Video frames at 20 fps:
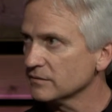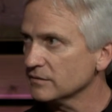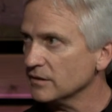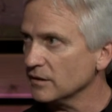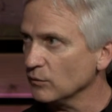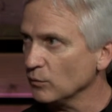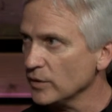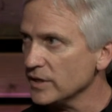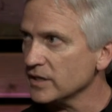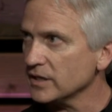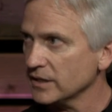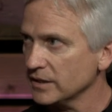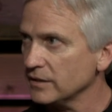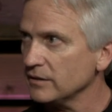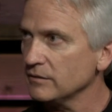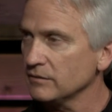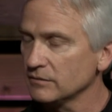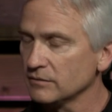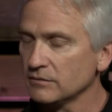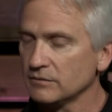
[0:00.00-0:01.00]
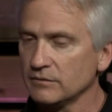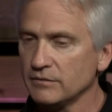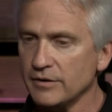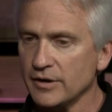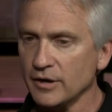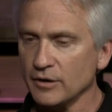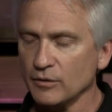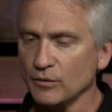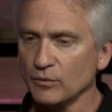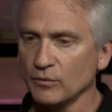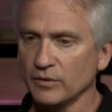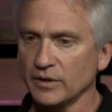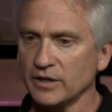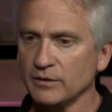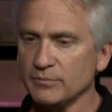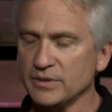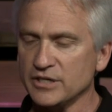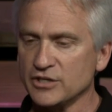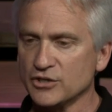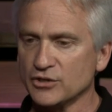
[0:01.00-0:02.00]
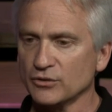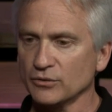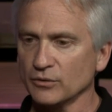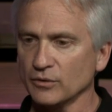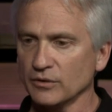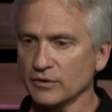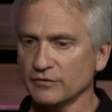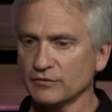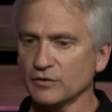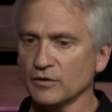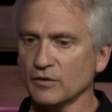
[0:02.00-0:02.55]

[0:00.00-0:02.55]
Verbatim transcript: that we can know and be sure of